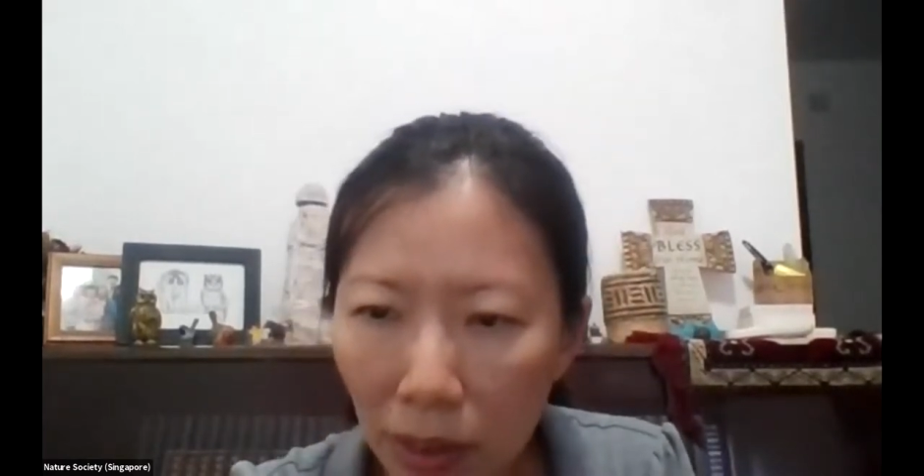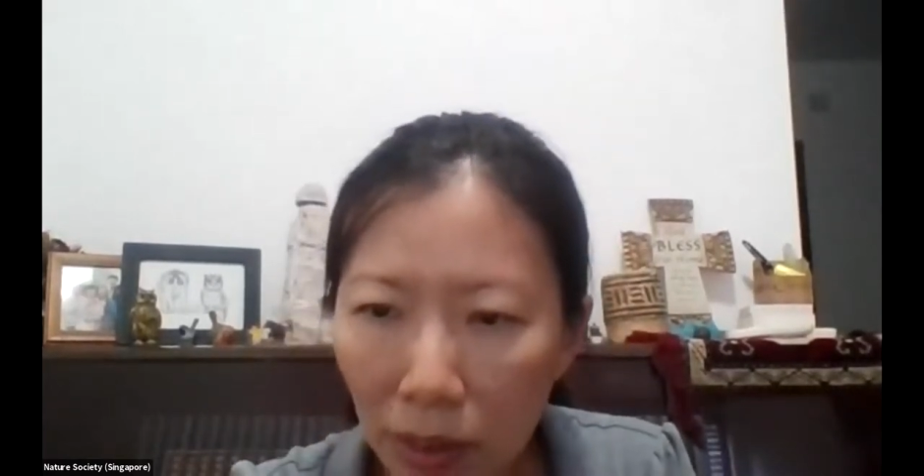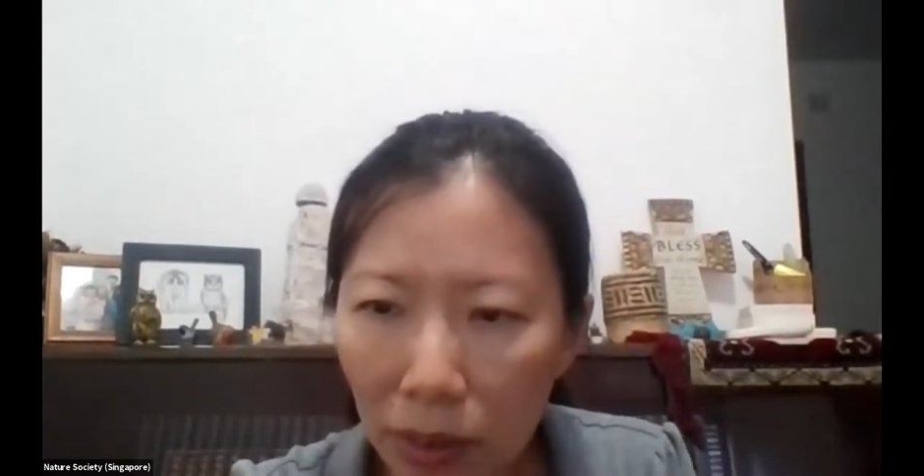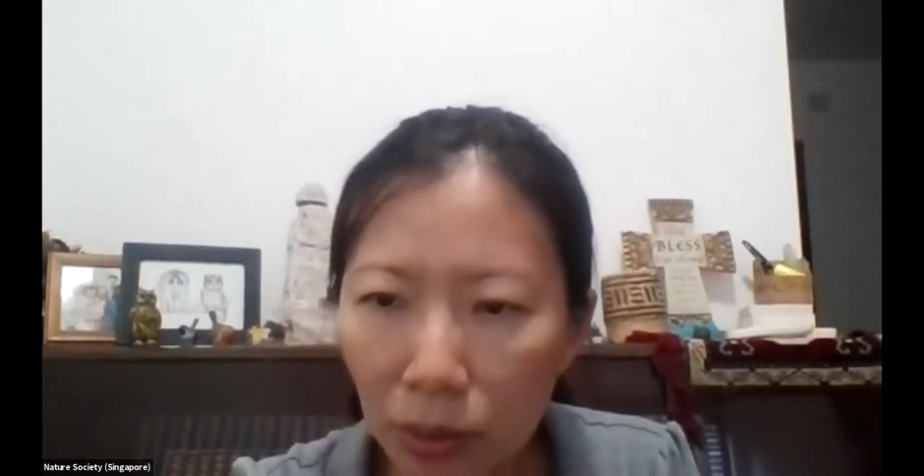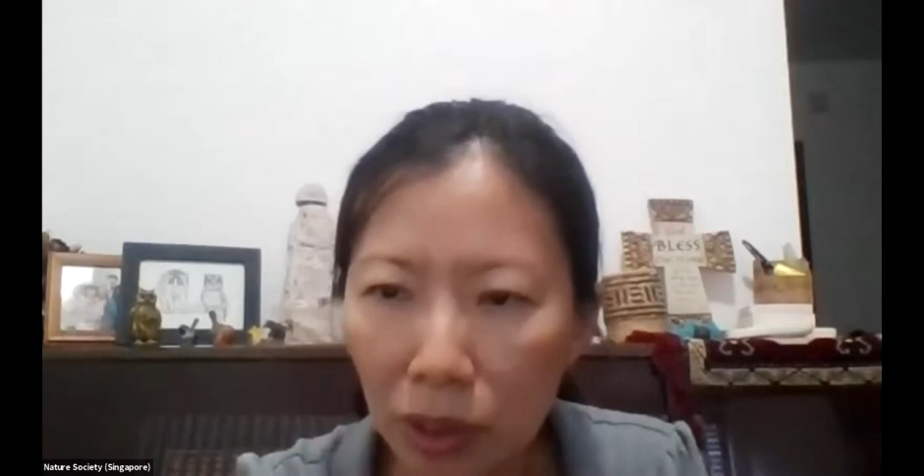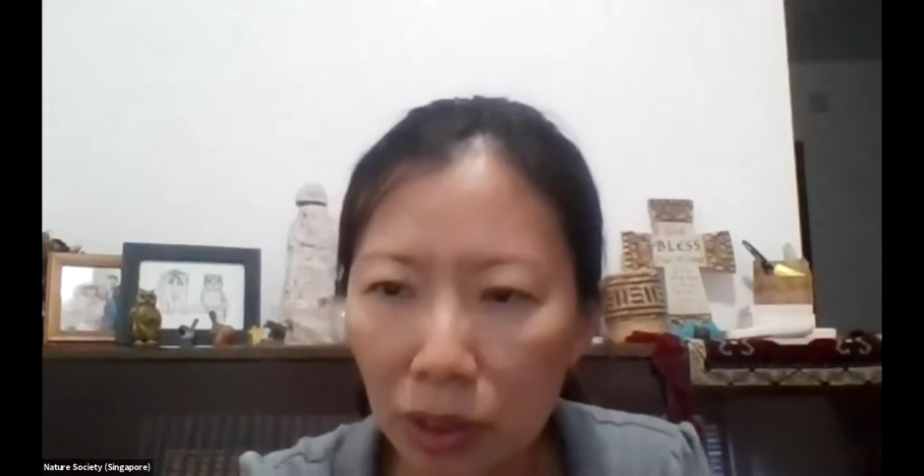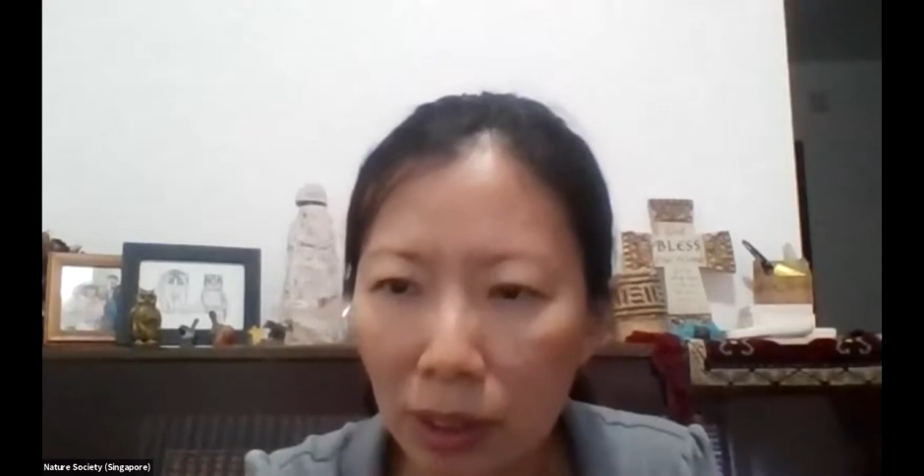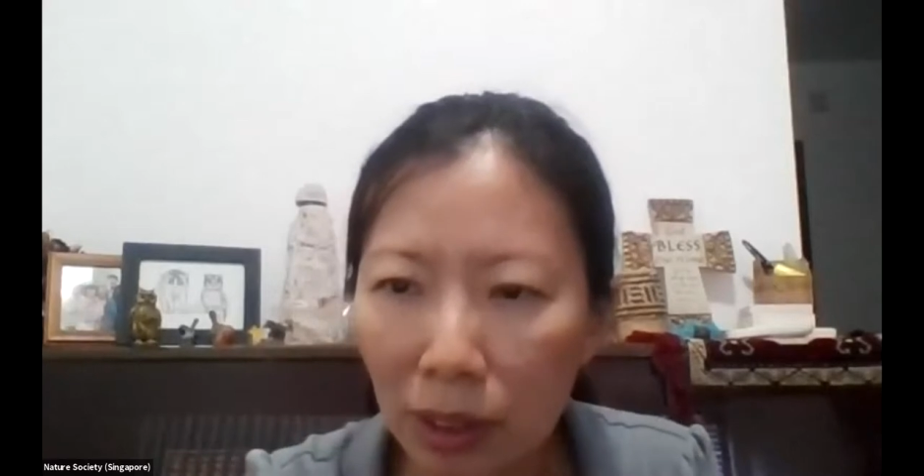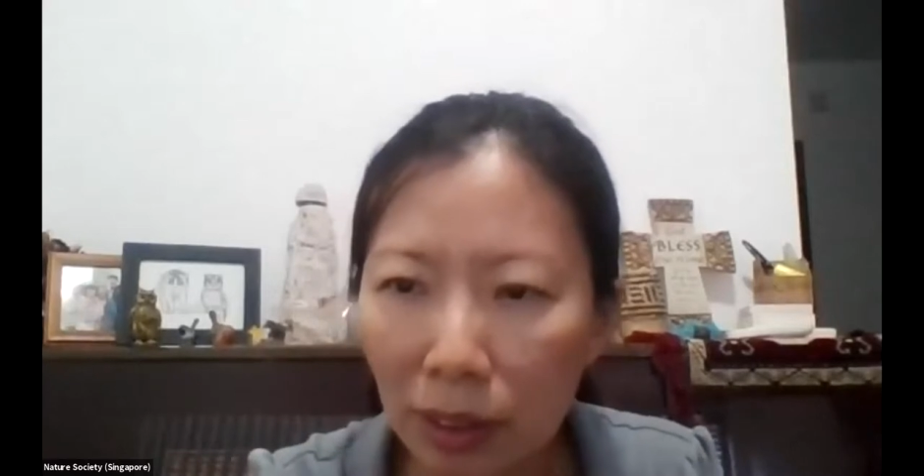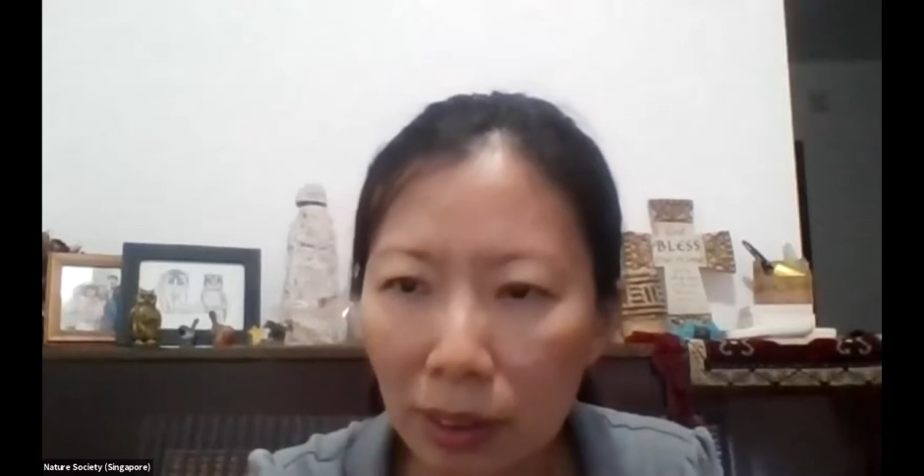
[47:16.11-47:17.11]
all the
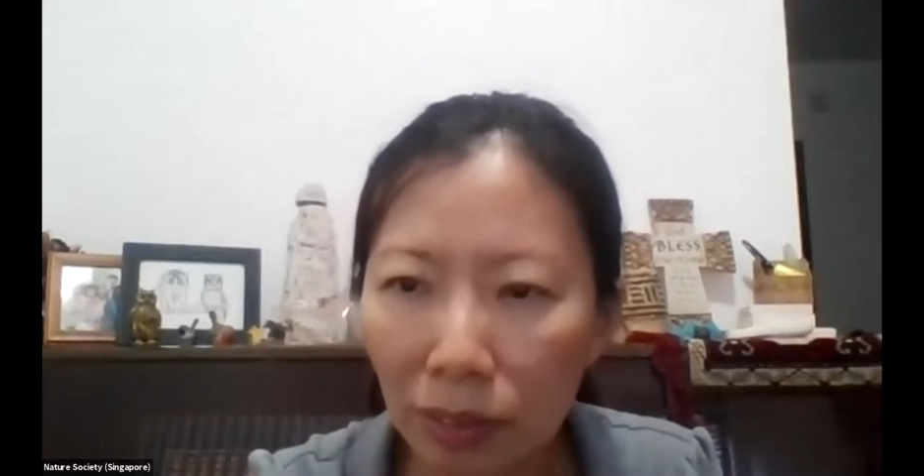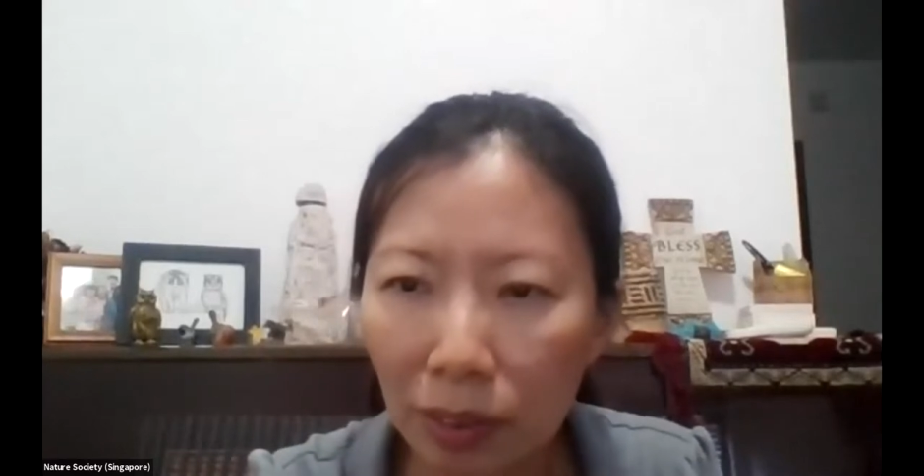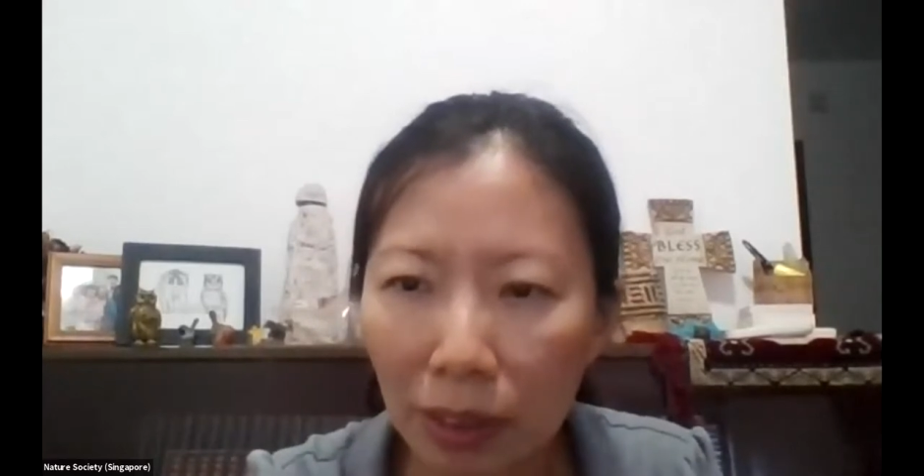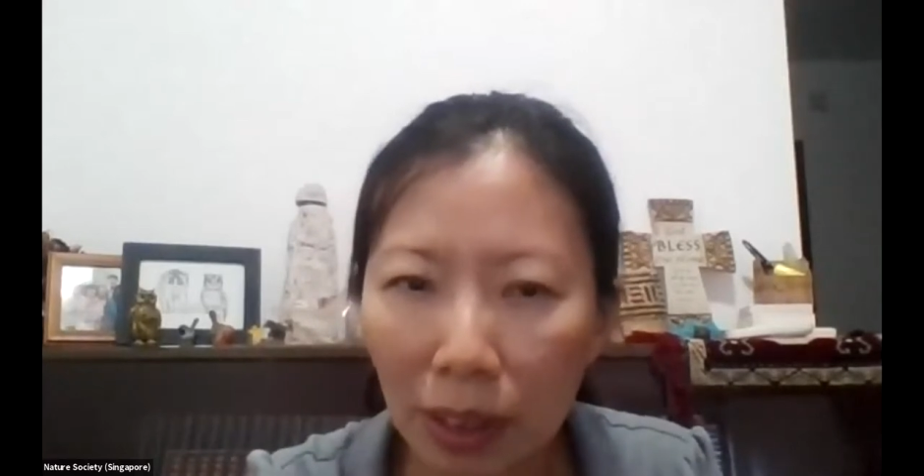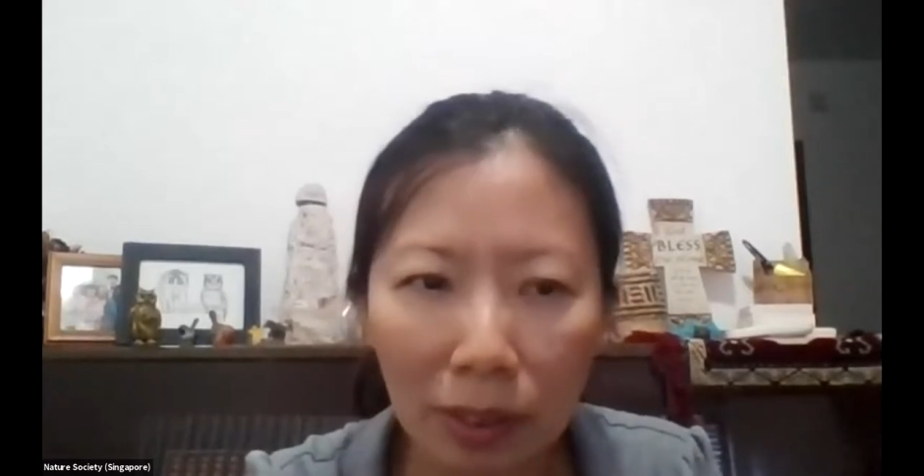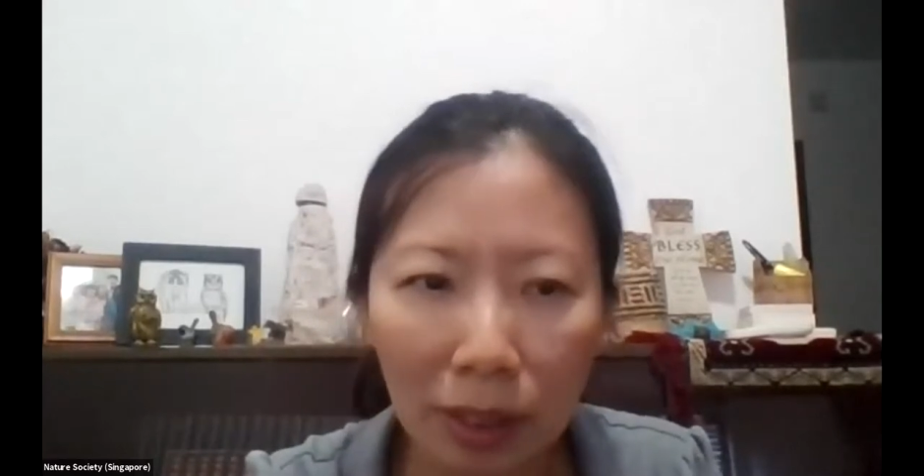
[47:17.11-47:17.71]
questions for now.